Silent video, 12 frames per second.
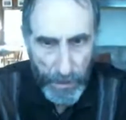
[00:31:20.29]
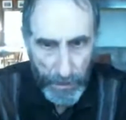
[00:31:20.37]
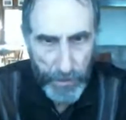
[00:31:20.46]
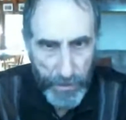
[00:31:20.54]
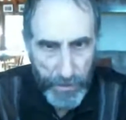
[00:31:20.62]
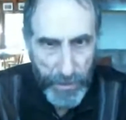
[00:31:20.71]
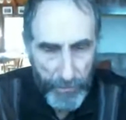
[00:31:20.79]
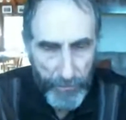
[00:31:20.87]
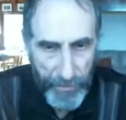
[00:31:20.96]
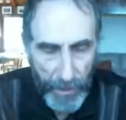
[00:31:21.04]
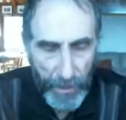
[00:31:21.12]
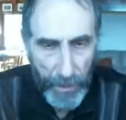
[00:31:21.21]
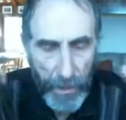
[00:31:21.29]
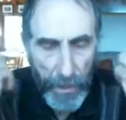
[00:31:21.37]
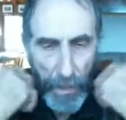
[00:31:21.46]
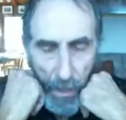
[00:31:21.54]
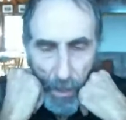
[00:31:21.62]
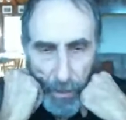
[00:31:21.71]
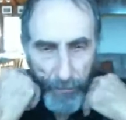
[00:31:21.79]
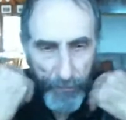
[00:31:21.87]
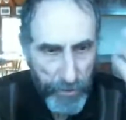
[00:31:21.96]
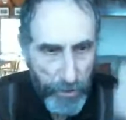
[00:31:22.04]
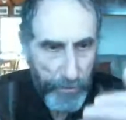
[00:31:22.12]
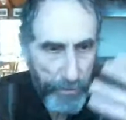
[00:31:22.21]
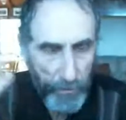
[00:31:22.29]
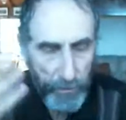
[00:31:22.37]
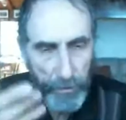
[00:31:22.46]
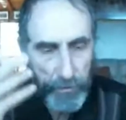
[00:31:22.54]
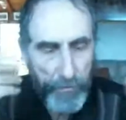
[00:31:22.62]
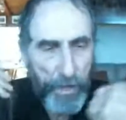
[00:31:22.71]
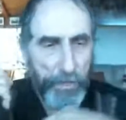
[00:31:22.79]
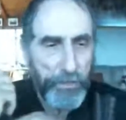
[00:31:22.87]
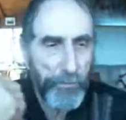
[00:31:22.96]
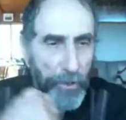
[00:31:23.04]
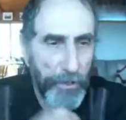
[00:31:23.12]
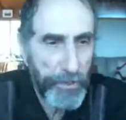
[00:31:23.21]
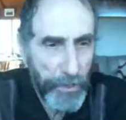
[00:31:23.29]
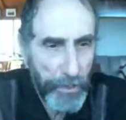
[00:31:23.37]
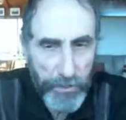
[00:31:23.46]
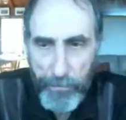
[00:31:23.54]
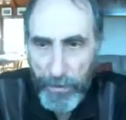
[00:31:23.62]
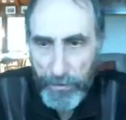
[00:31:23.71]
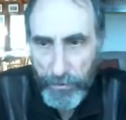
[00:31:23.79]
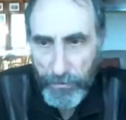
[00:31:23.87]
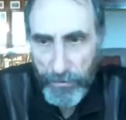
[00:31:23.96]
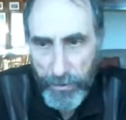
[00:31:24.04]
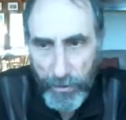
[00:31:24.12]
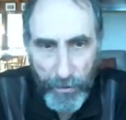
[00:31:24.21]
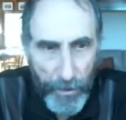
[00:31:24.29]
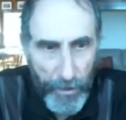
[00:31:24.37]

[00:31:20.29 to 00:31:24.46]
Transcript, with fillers: it's going to tell you the same thing and every time you look at maximizing expected